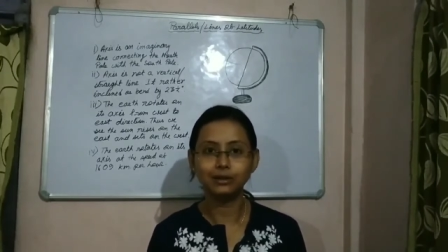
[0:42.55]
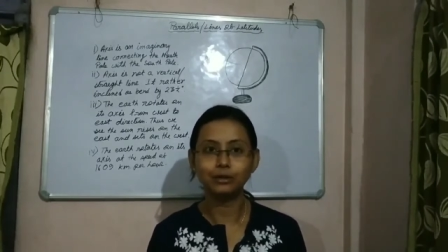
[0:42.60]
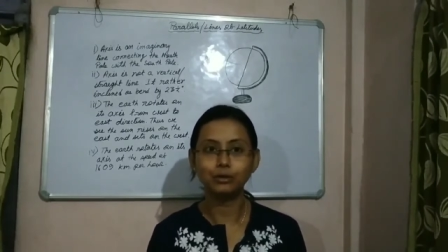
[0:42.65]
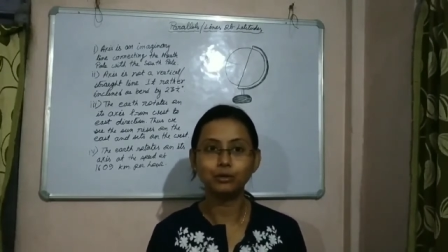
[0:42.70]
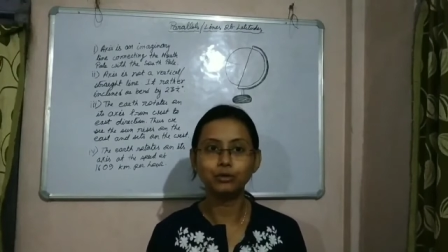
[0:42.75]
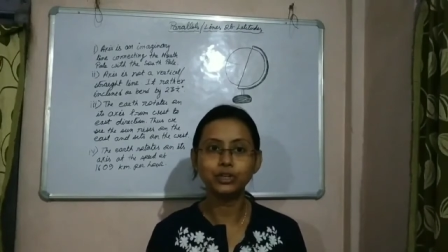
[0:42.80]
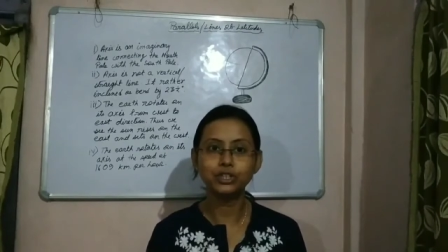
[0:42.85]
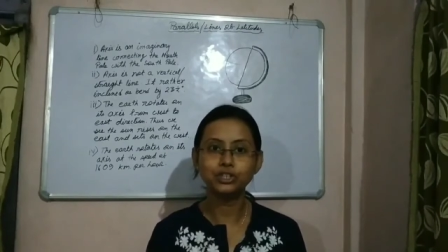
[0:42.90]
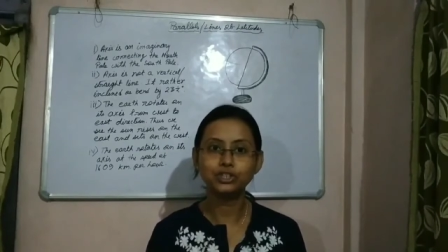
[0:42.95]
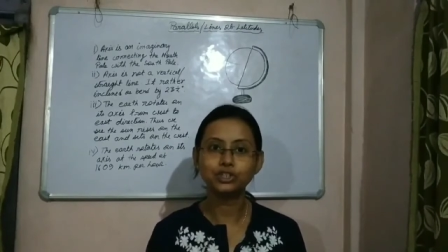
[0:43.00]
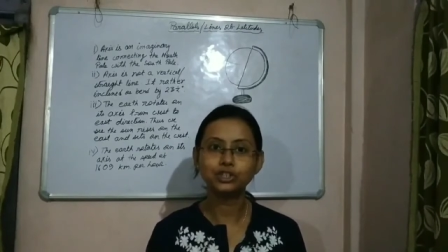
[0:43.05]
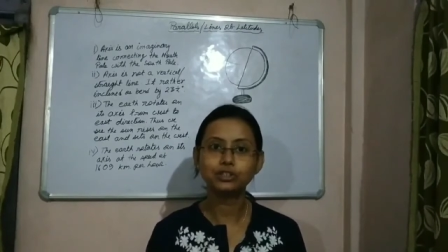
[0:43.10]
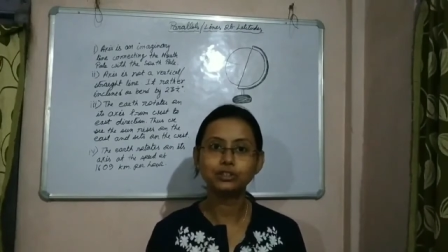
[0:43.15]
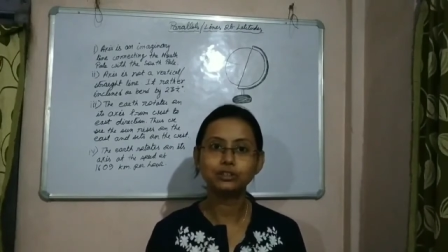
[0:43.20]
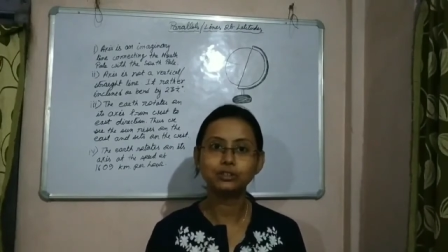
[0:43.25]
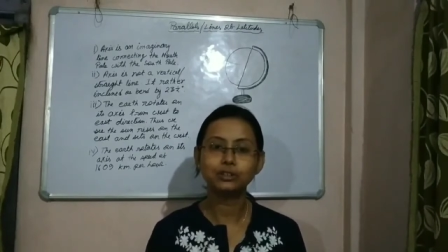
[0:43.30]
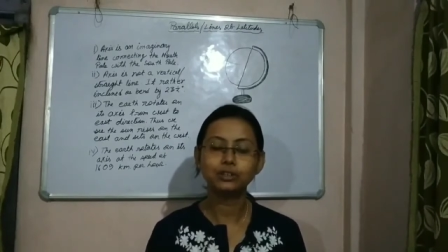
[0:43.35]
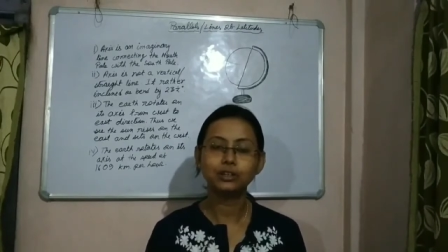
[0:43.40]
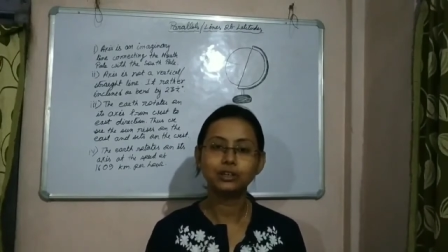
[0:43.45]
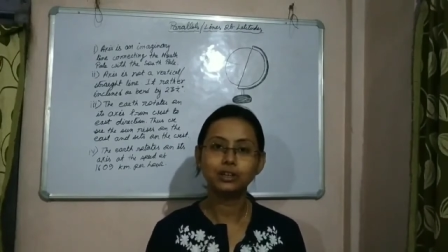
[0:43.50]
which
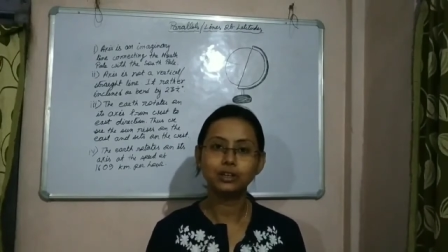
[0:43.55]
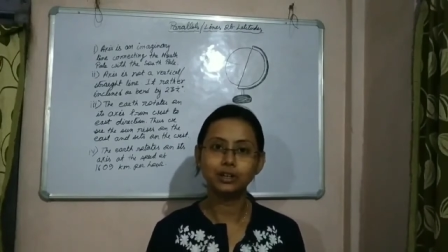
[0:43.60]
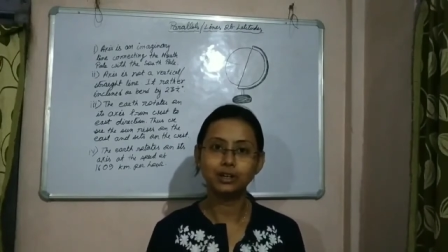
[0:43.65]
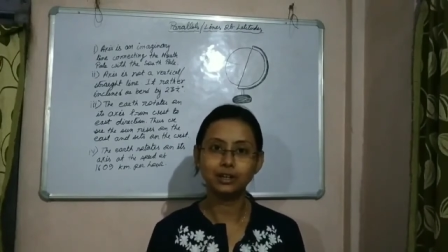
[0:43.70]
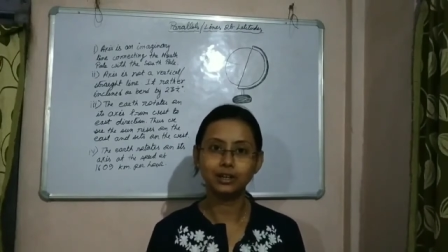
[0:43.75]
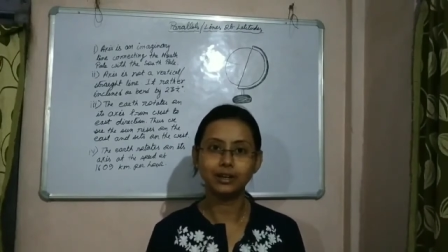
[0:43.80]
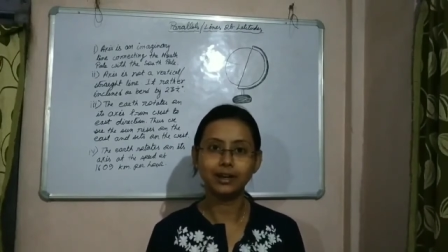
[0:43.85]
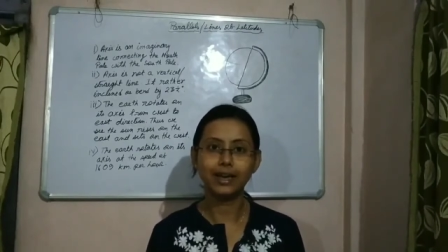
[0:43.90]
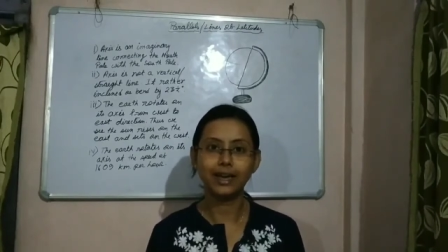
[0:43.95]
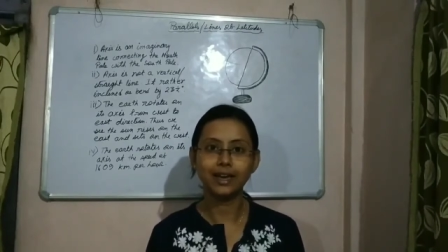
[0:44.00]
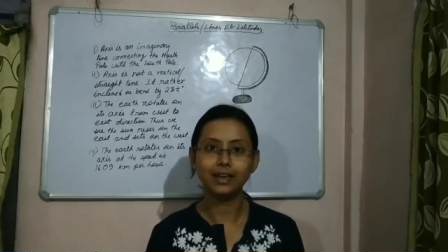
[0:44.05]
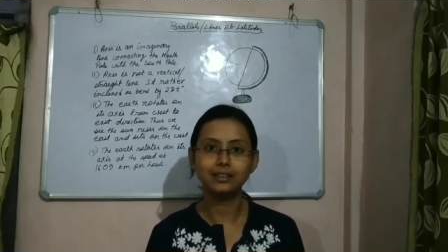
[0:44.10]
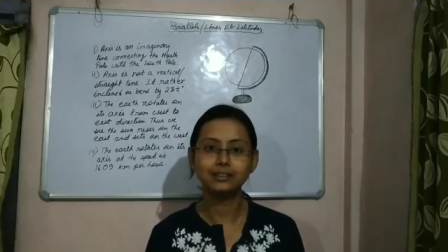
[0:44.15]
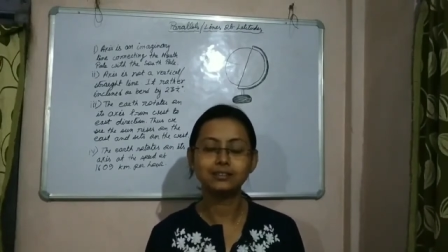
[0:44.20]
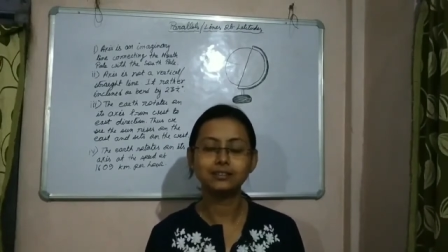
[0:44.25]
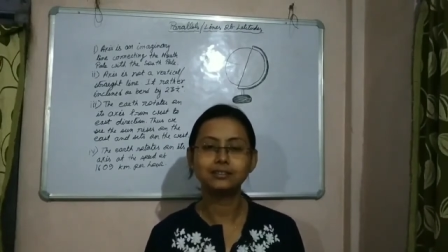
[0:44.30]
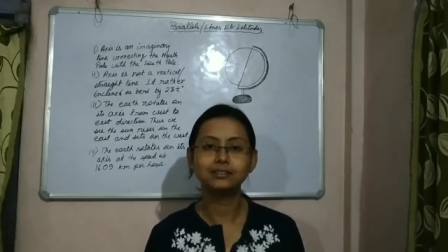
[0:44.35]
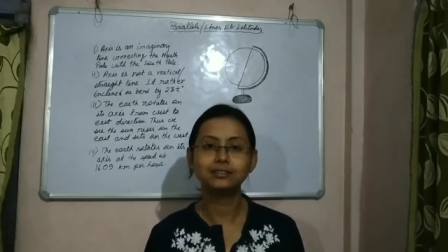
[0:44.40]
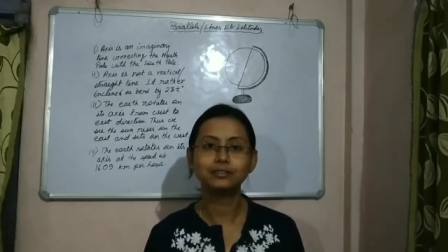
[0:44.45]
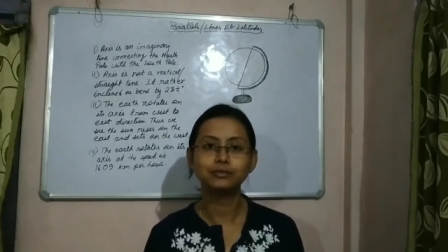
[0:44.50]
as
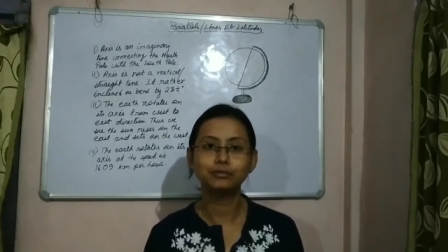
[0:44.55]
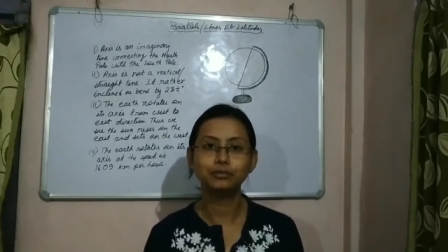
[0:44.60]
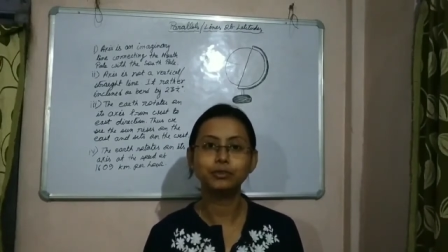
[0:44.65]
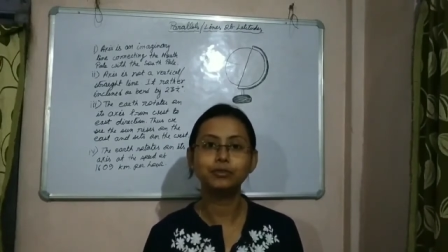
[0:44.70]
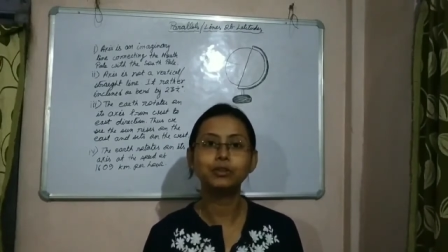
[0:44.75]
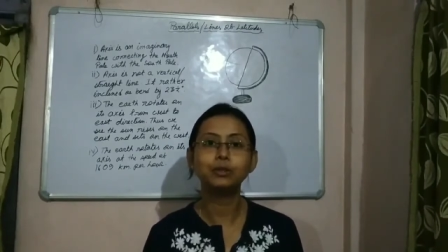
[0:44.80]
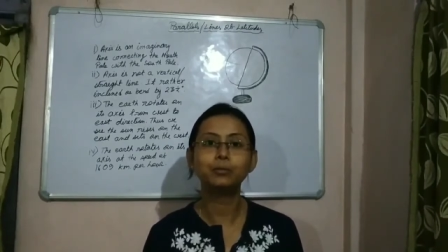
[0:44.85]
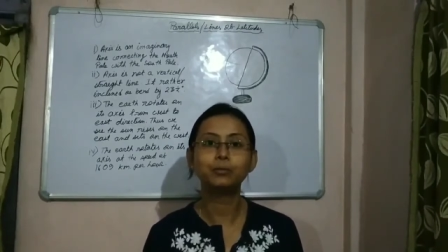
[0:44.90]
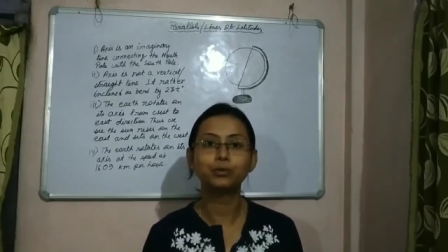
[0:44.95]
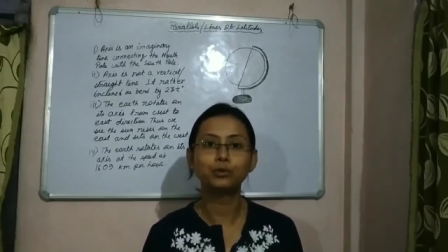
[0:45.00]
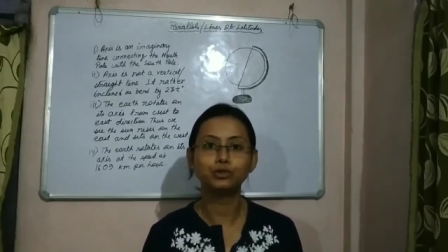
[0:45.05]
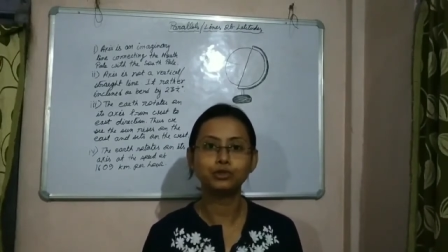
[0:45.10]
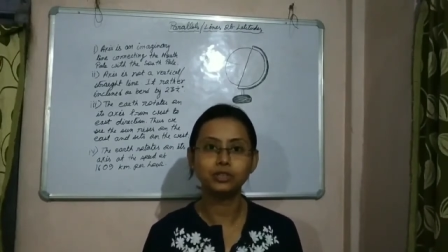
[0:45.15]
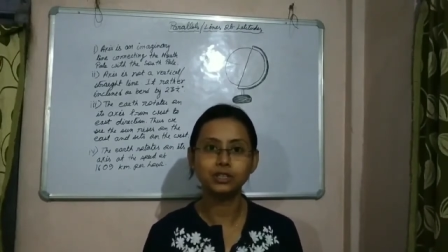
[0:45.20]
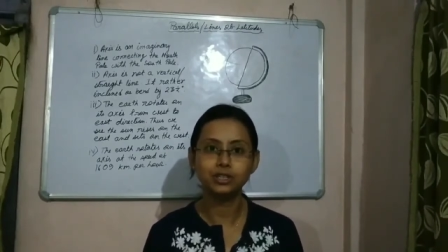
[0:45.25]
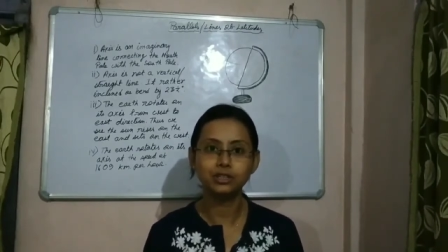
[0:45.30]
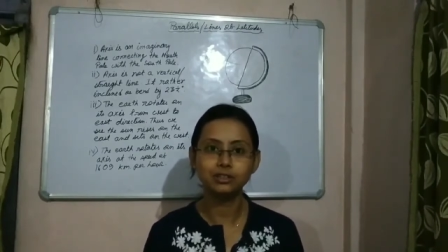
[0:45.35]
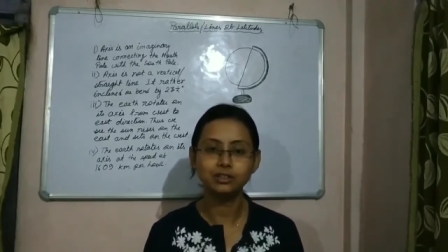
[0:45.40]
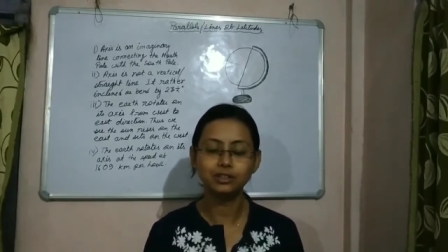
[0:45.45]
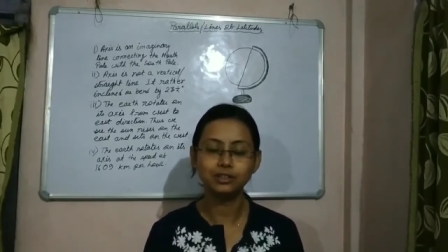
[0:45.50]
we will
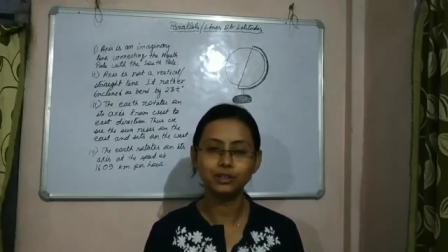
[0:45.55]
proceed,